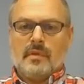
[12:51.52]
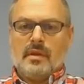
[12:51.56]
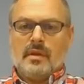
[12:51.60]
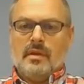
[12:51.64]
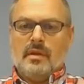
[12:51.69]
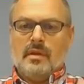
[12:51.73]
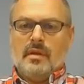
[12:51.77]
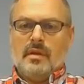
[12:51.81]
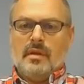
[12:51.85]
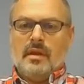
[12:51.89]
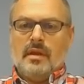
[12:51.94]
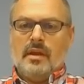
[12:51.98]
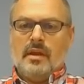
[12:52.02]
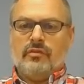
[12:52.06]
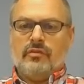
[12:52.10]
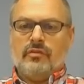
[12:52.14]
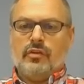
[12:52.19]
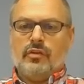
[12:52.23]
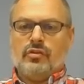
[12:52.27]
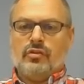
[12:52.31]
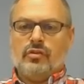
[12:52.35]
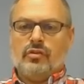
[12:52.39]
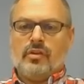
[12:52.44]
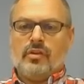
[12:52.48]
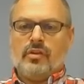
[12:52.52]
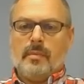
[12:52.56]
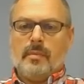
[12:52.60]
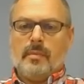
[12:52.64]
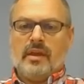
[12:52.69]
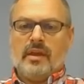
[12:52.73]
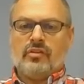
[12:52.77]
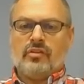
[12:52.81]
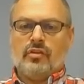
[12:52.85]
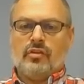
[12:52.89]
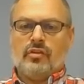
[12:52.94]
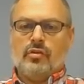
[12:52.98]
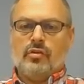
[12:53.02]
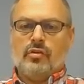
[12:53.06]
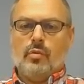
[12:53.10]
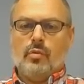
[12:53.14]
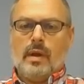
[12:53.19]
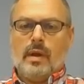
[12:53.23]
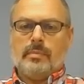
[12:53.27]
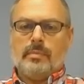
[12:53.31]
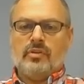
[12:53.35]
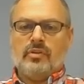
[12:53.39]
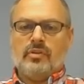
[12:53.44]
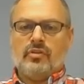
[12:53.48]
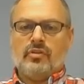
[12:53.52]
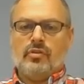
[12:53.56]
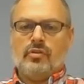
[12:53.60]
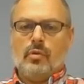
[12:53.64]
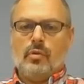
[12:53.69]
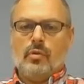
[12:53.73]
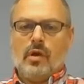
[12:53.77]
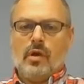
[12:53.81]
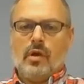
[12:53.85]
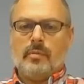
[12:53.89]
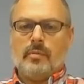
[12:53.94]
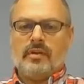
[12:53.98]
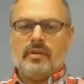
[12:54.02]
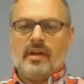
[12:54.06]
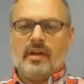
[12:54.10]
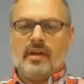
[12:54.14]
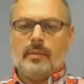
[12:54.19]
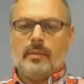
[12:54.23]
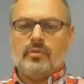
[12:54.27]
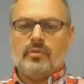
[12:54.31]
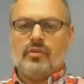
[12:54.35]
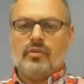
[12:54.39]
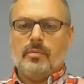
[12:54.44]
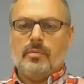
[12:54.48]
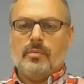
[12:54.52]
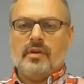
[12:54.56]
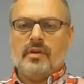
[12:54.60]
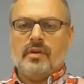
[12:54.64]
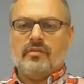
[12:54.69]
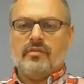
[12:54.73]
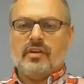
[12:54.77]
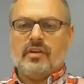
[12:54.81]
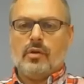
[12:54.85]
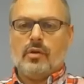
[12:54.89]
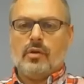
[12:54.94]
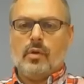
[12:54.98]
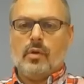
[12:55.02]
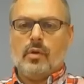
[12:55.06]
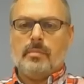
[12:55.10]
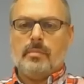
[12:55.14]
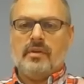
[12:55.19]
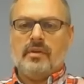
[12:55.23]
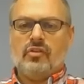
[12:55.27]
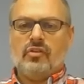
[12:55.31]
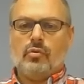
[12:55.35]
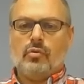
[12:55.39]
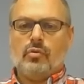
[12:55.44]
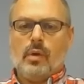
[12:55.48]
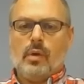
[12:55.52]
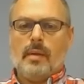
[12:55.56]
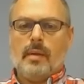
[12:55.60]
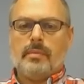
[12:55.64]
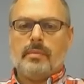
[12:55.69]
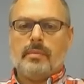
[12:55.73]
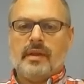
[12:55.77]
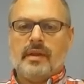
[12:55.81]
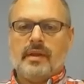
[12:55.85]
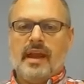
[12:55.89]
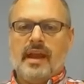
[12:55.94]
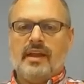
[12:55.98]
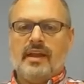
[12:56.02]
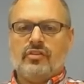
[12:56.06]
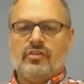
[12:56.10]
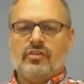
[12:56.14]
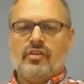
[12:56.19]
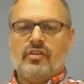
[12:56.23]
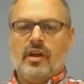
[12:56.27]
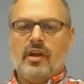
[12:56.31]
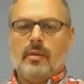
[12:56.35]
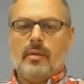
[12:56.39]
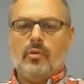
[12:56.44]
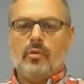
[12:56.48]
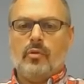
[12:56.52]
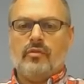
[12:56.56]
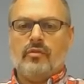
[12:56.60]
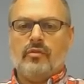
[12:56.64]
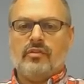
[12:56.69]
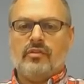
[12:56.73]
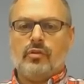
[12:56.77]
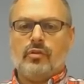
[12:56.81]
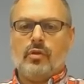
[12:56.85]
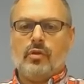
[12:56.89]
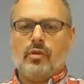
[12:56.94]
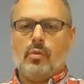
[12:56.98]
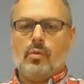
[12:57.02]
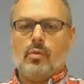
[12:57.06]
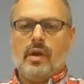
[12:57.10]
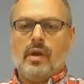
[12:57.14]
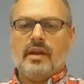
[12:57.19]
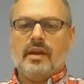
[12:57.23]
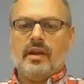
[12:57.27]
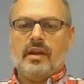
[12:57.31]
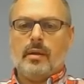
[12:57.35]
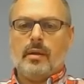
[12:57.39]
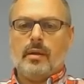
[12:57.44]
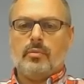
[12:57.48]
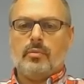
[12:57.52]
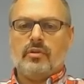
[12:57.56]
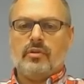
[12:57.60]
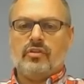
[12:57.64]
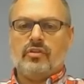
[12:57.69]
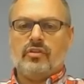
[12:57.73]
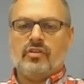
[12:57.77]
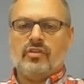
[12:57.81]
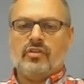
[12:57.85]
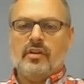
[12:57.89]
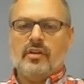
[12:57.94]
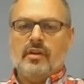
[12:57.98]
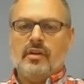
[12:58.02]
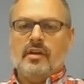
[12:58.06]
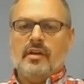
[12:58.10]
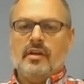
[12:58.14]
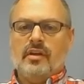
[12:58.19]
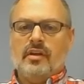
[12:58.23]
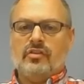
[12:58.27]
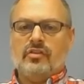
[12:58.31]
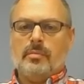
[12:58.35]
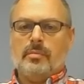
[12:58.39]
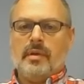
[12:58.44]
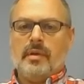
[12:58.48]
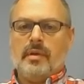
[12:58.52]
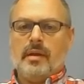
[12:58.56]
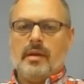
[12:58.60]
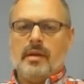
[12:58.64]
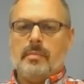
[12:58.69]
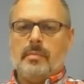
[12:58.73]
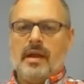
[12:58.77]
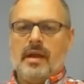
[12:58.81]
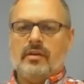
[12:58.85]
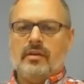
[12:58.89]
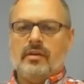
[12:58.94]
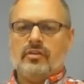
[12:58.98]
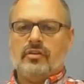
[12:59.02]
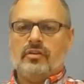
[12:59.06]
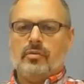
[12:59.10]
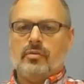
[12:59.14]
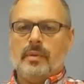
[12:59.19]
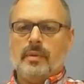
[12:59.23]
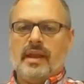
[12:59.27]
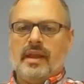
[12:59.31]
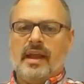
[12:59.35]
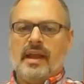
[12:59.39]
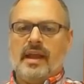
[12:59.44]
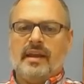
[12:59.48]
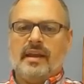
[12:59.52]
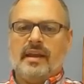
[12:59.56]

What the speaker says: If you choose to master 2 weapons or 2 armor types, do you believe in equipment swap and cast time or inventory weight encumbrance is a better balance mechanic?